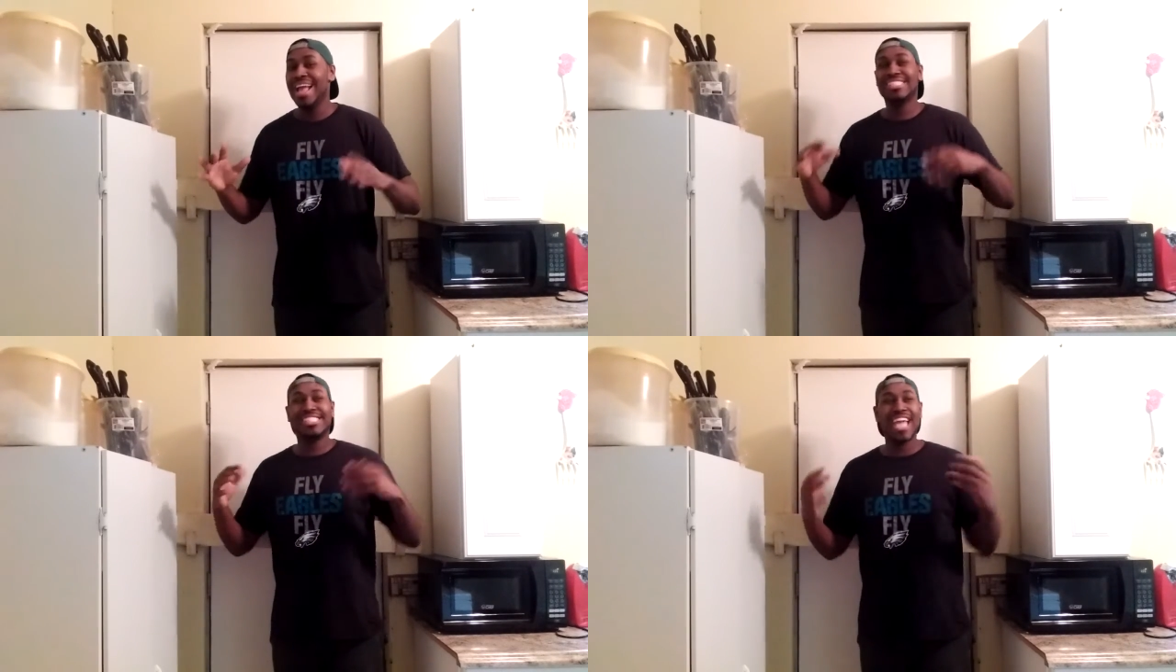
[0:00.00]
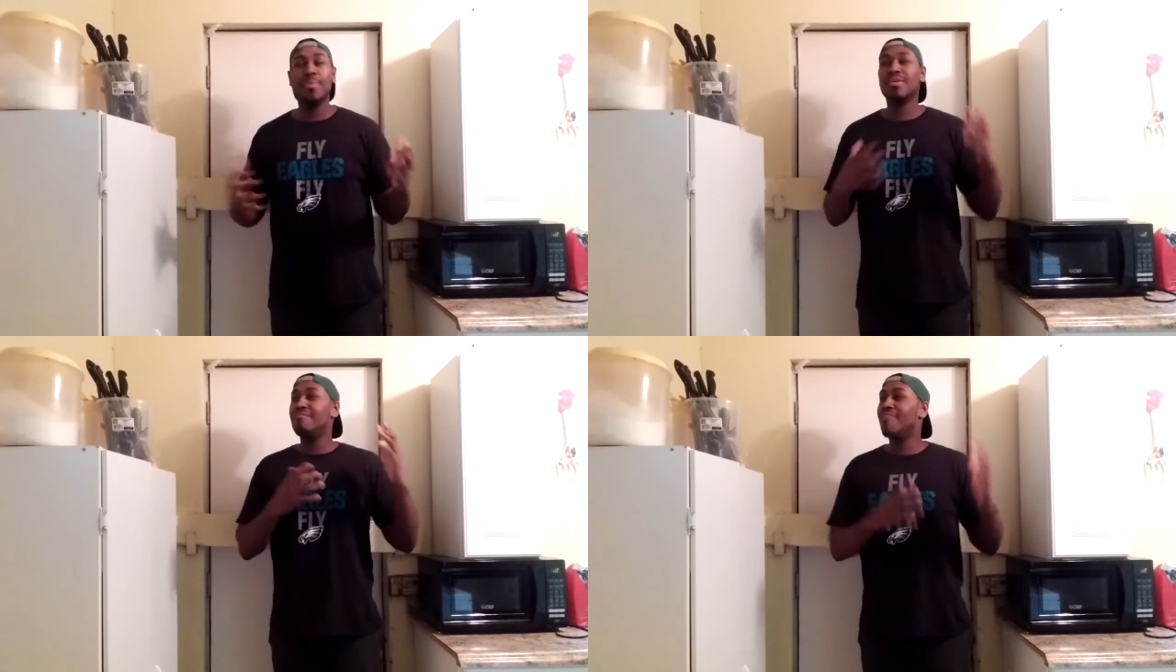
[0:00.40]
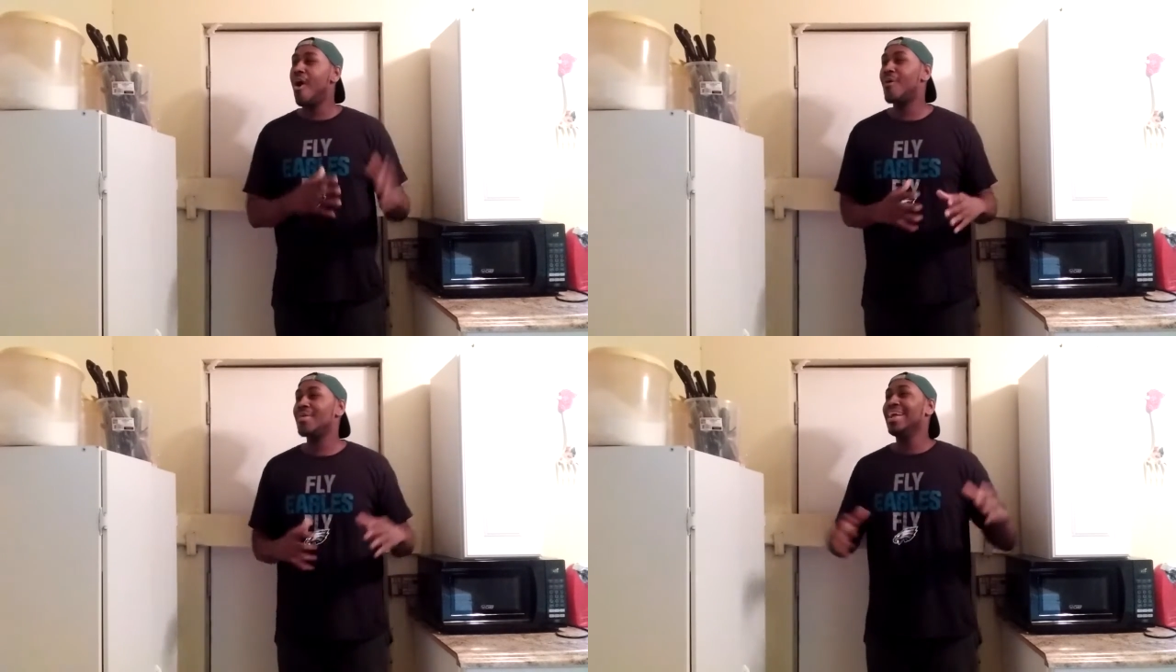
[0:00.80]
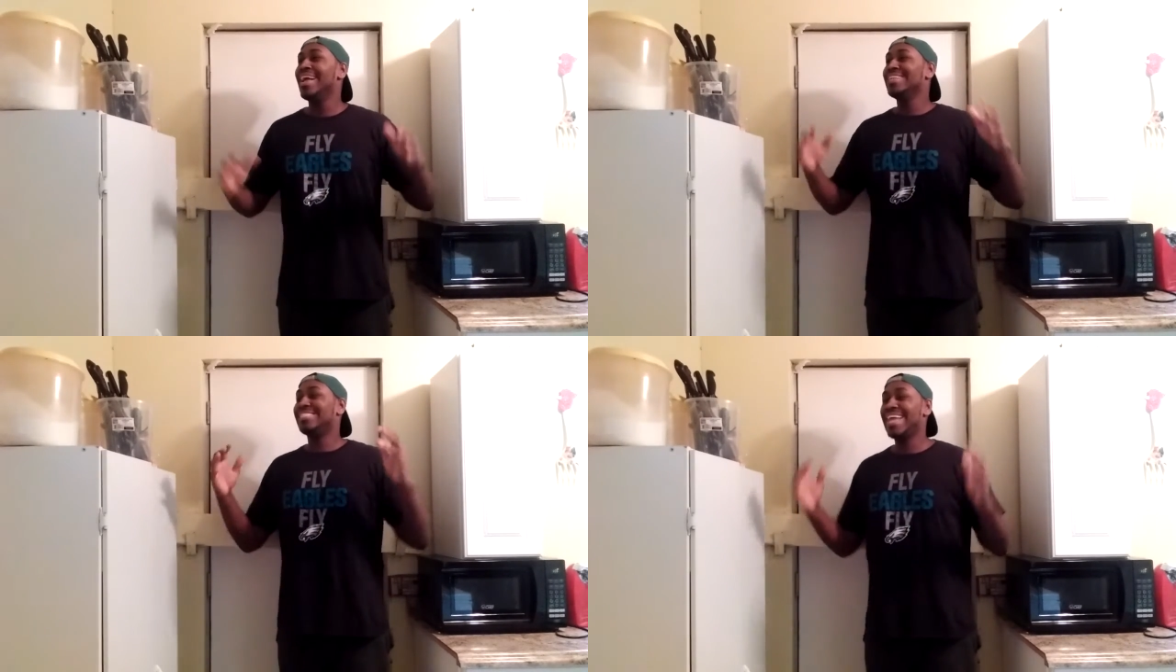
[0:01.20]
Sammy Guevara
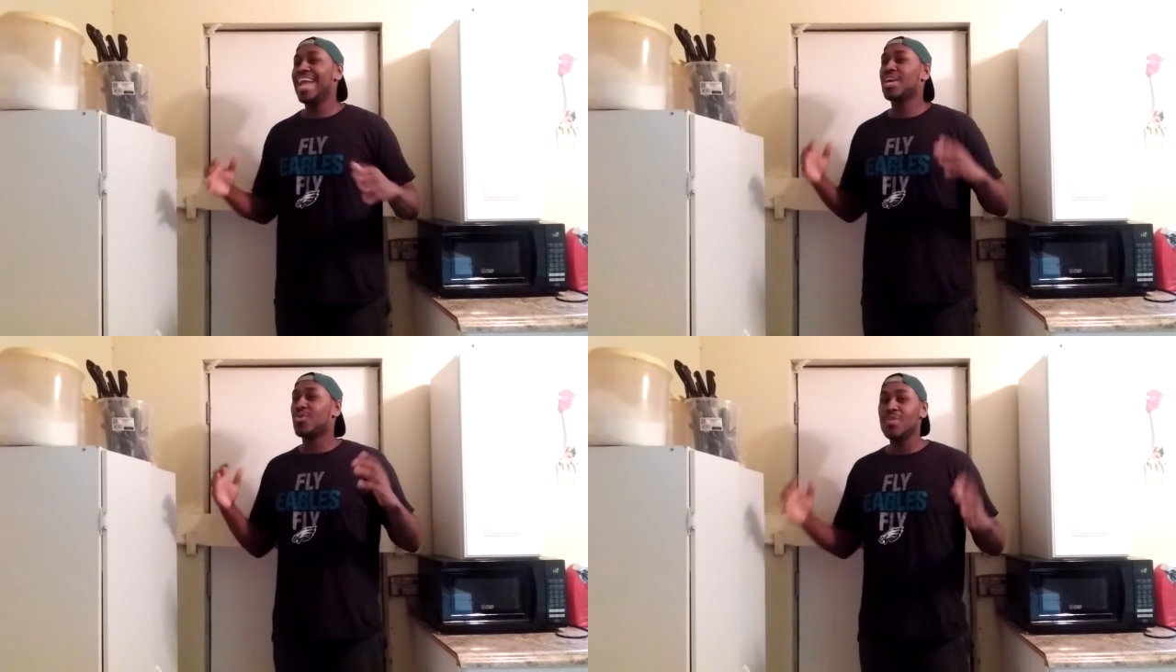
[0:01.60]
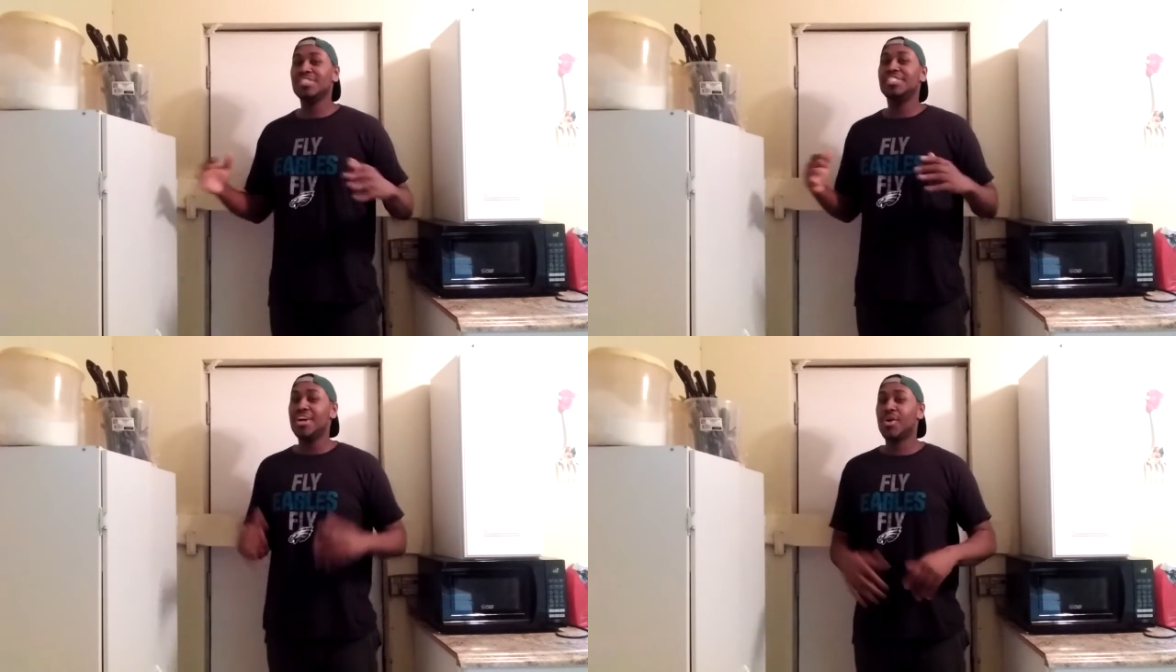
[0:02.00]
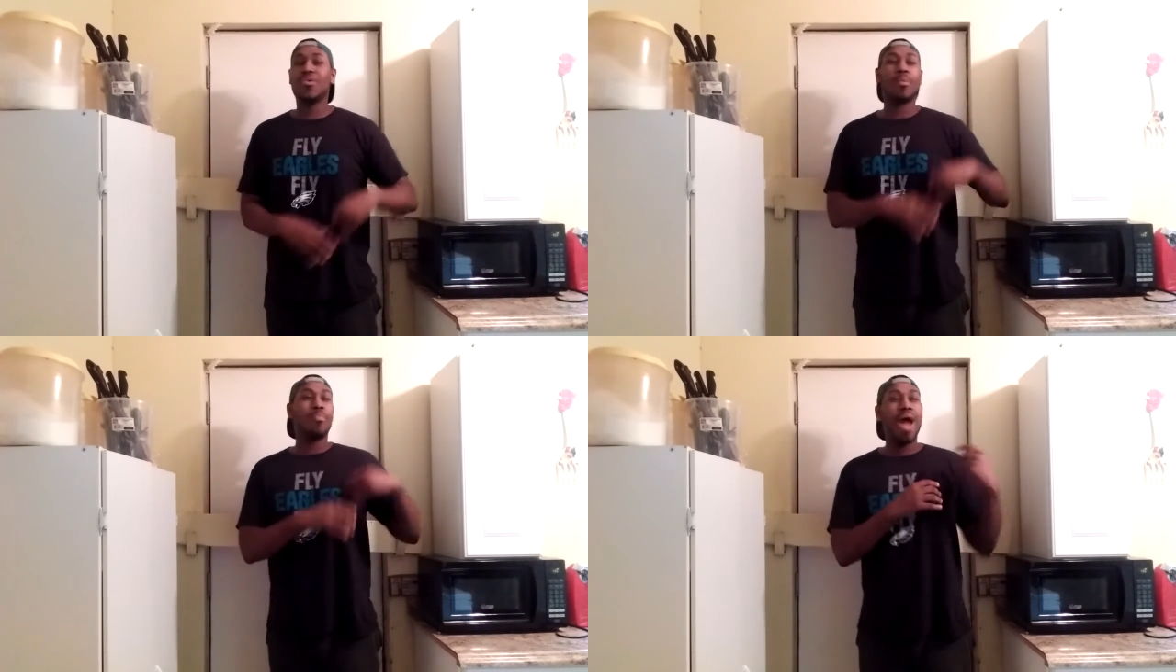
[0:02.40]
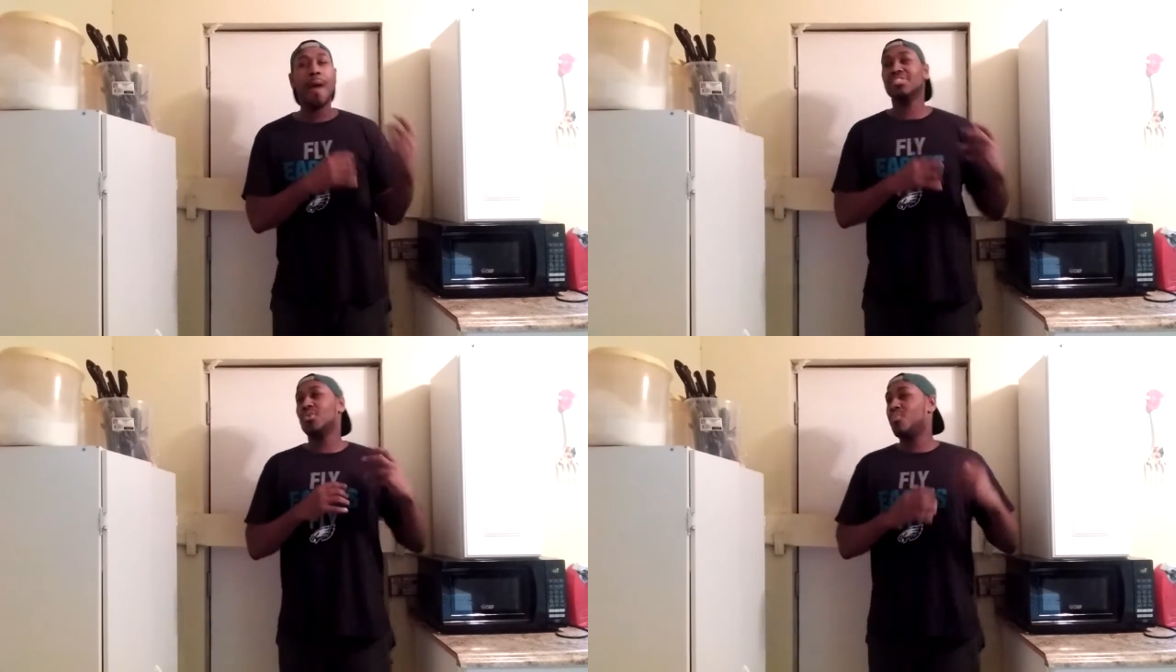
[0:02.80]
saying Chris Jericho in a
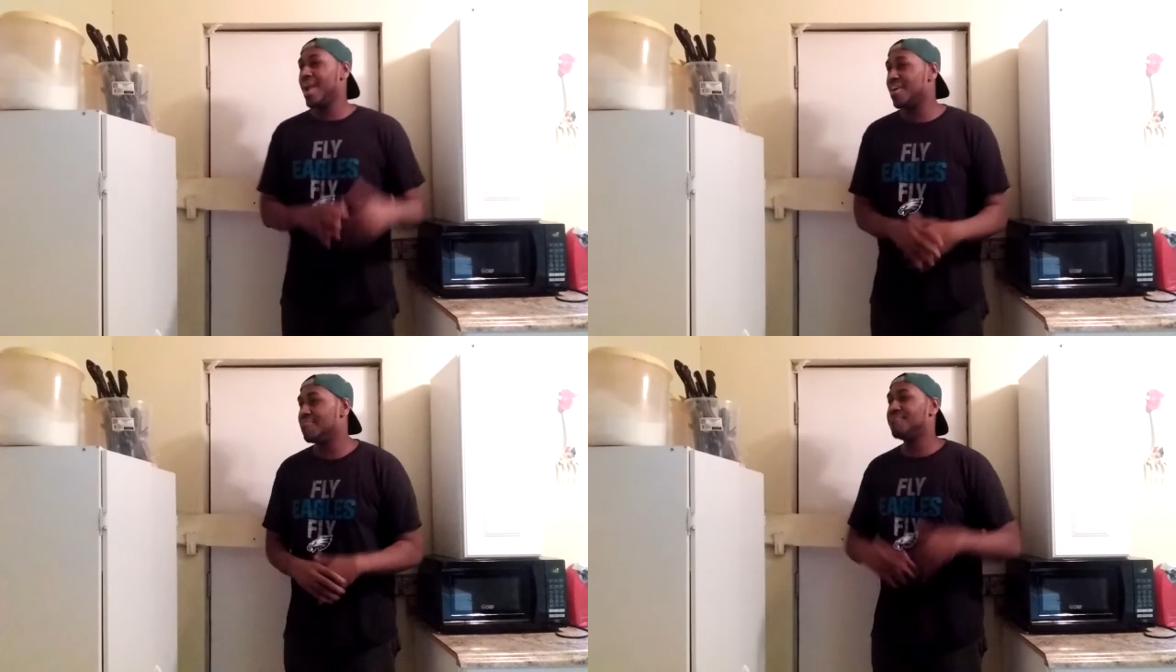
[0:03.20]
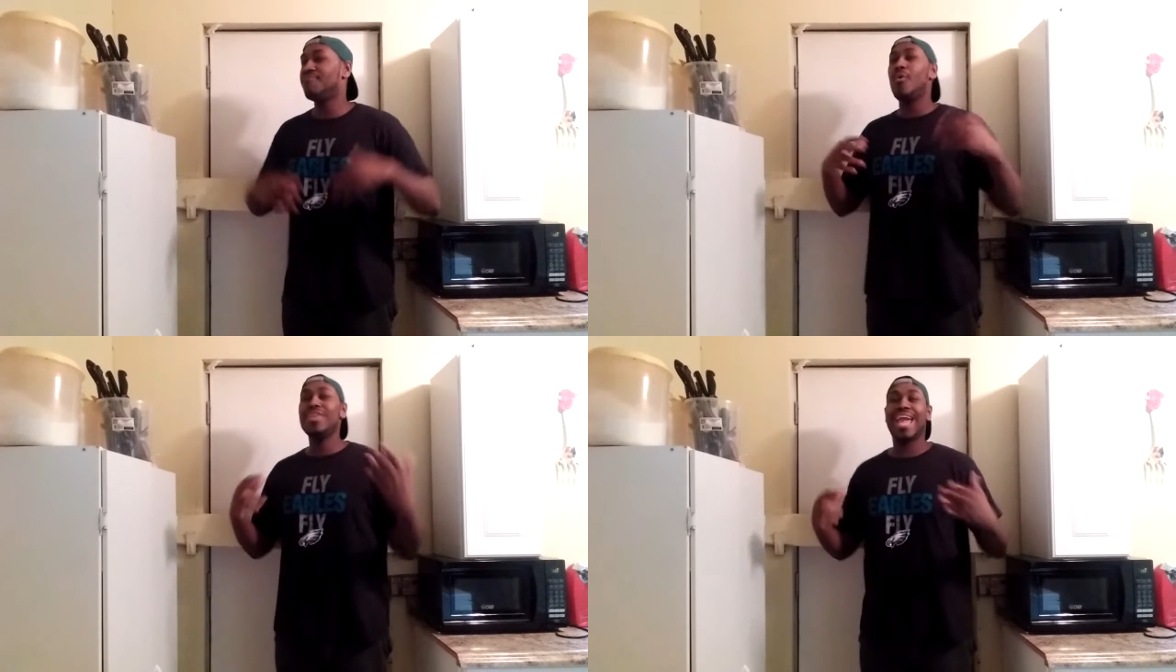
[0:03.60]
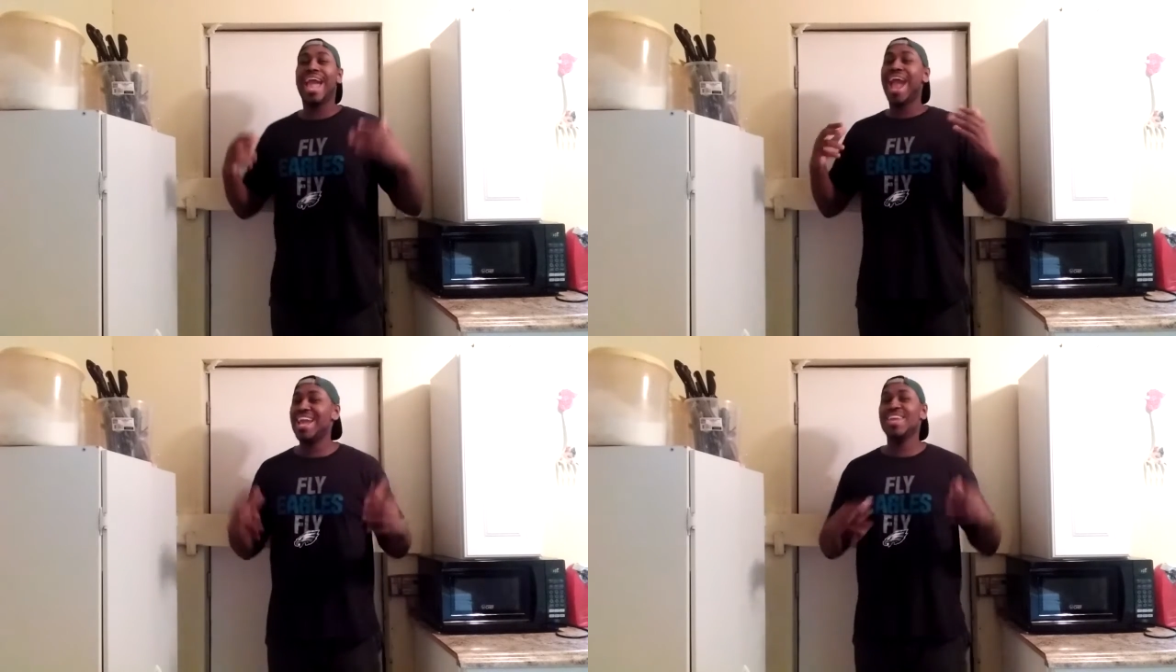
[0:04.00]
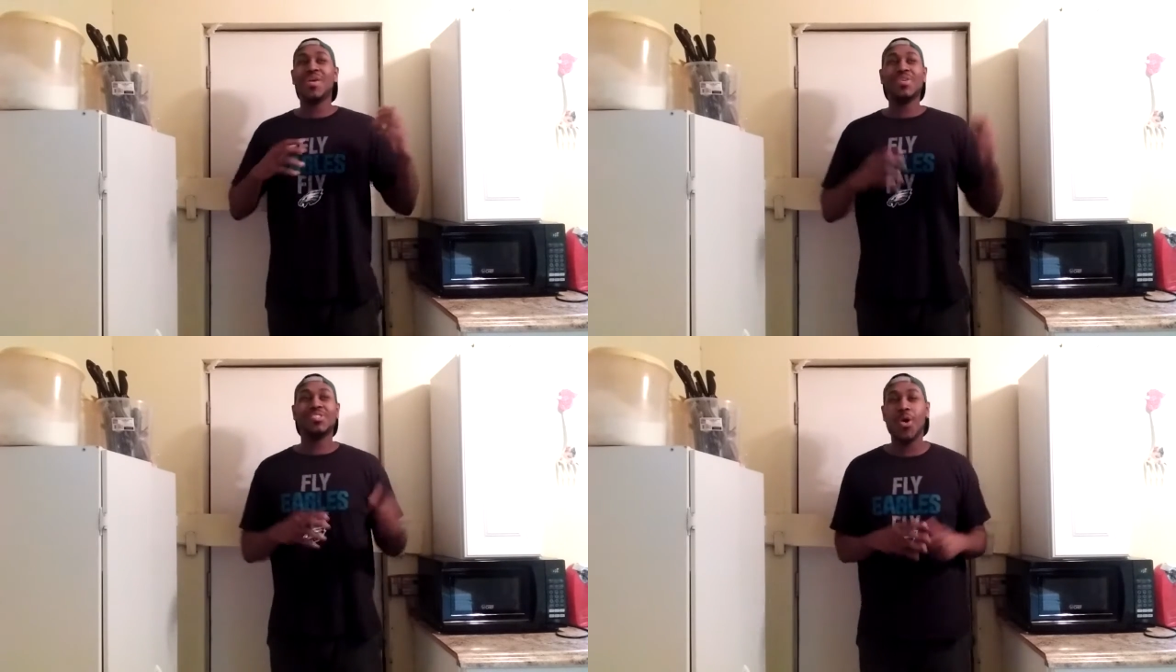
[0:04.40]
promised career, 48
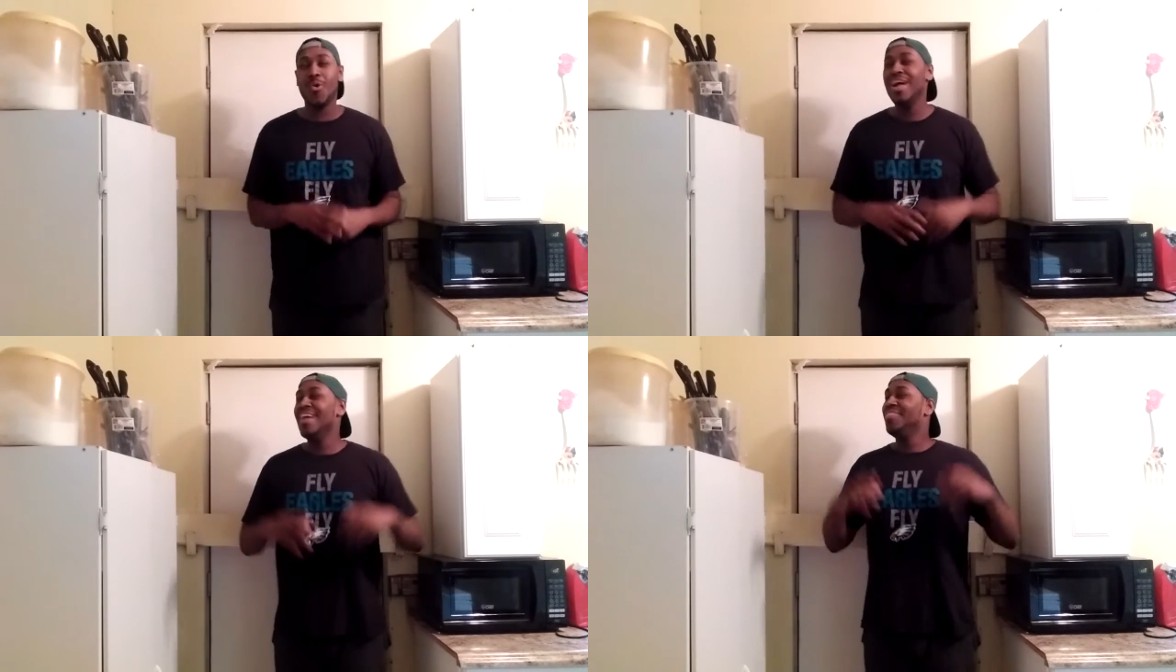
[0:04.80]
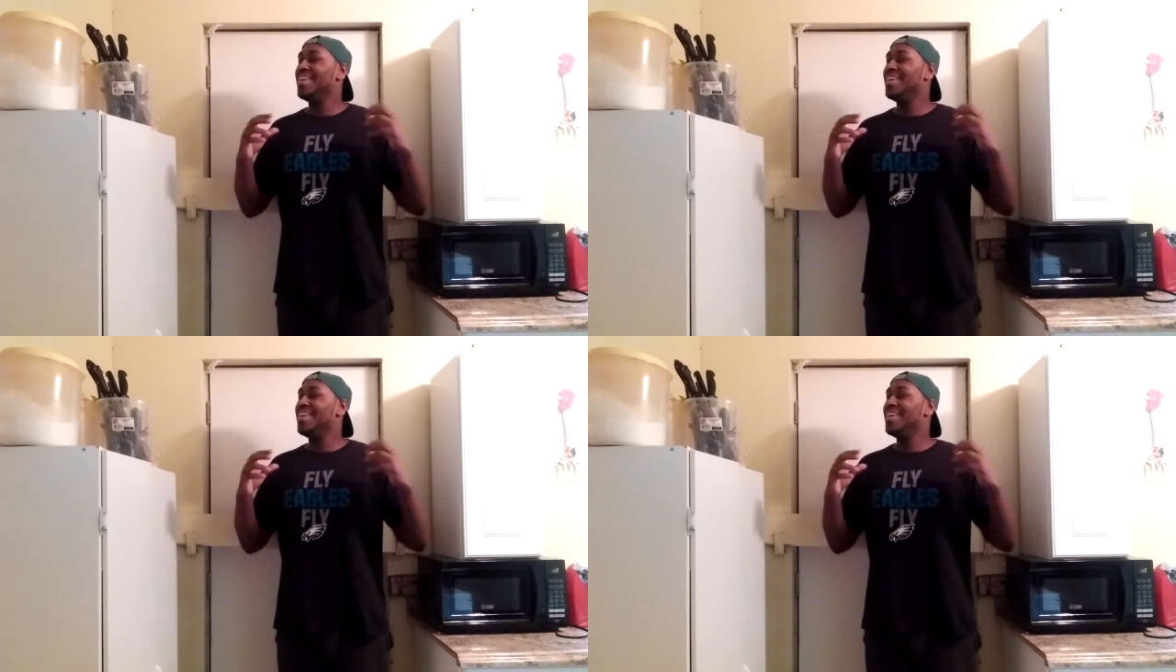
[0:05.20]
years old,